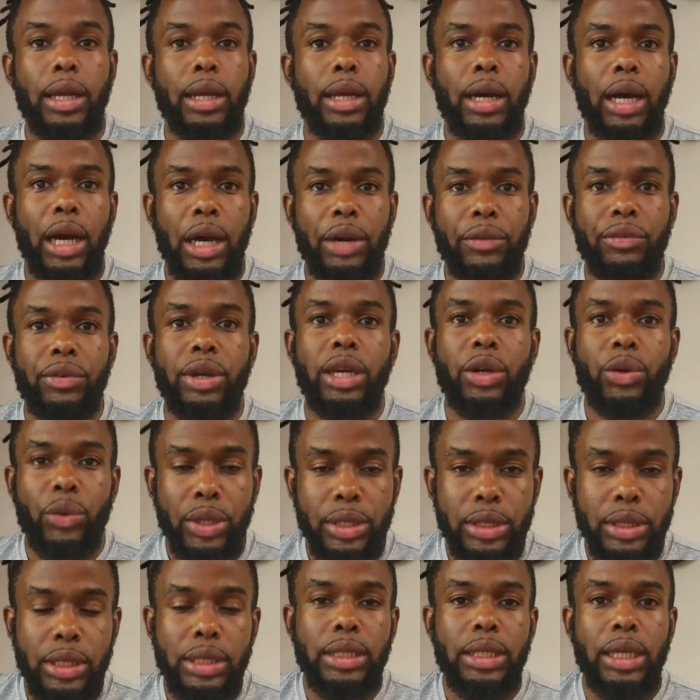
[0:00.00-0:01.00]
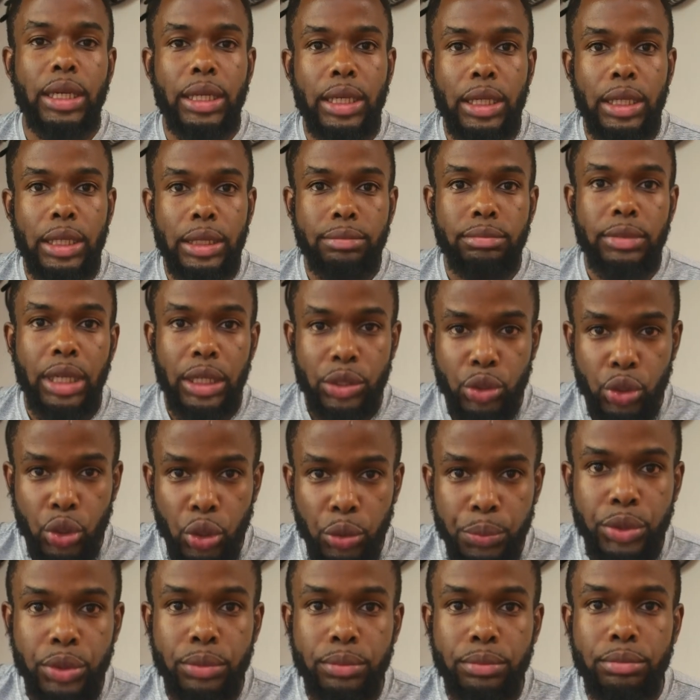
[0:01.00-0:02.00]
have a Rwandan legally
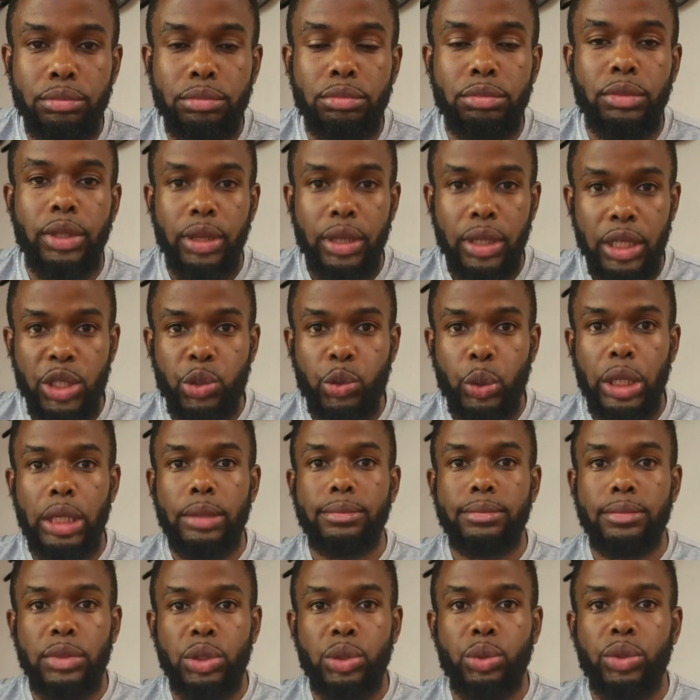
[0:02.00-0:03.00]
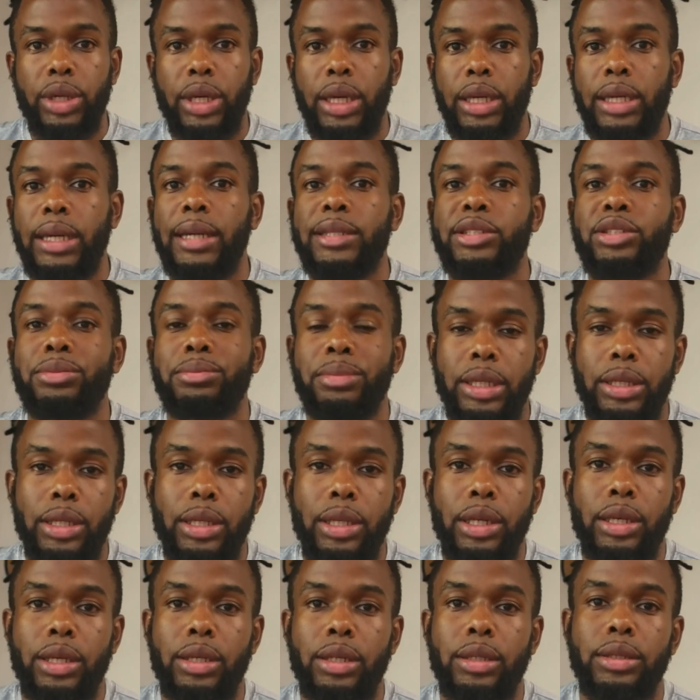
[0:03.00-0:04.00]
adopt you. This way, you gain
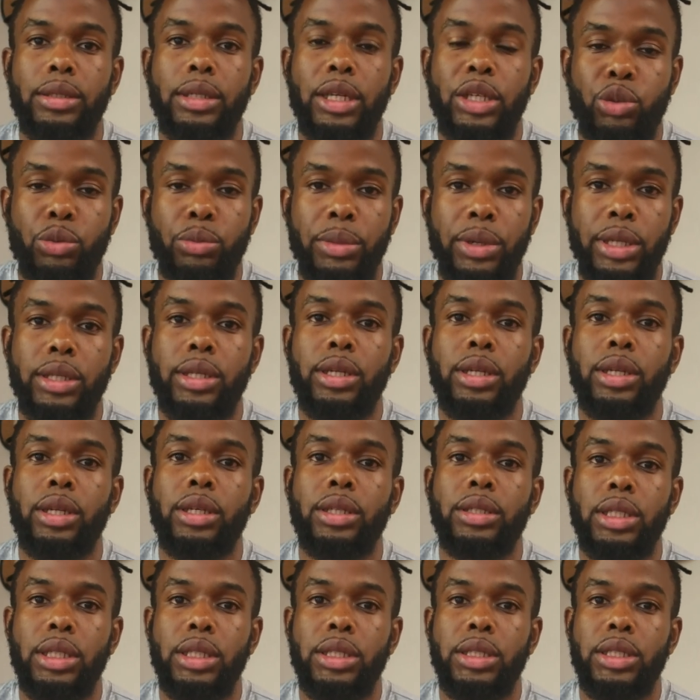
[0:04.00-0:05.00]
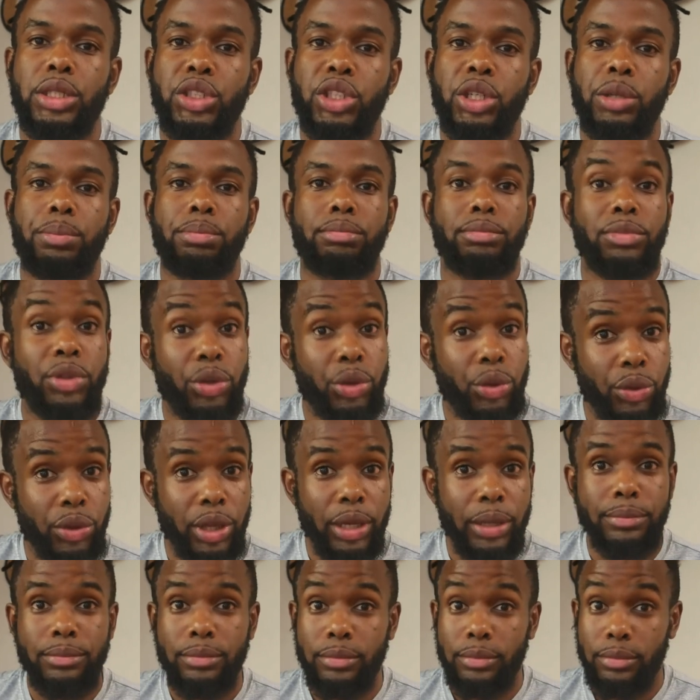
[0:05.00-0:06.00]
automatically citizenship through
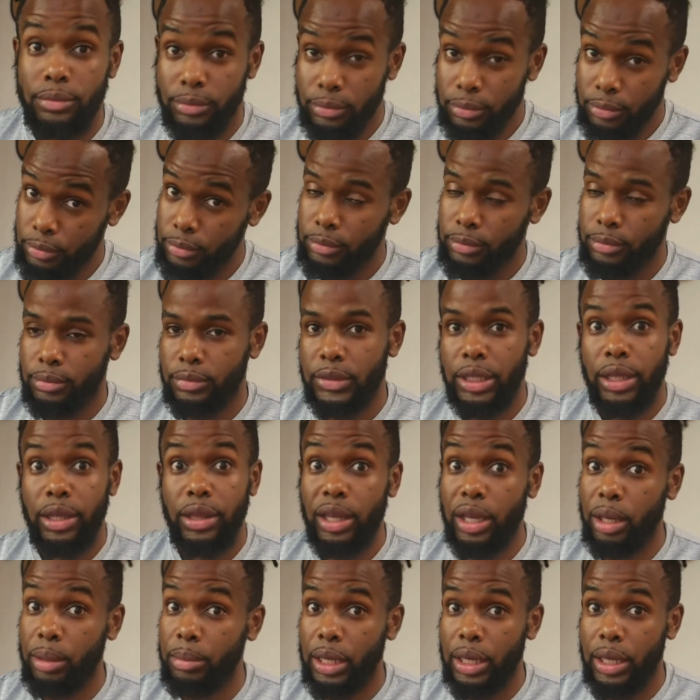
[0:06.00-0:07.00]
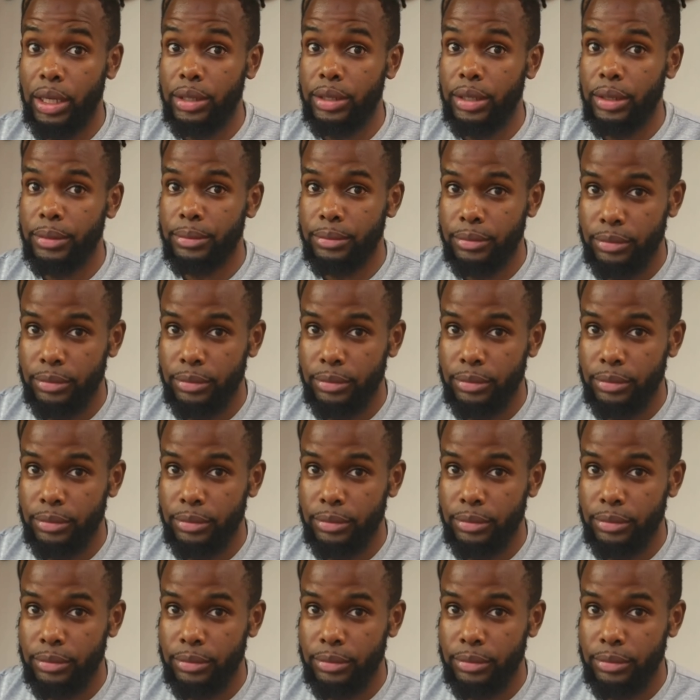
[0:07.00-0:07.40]
them. Thank me later.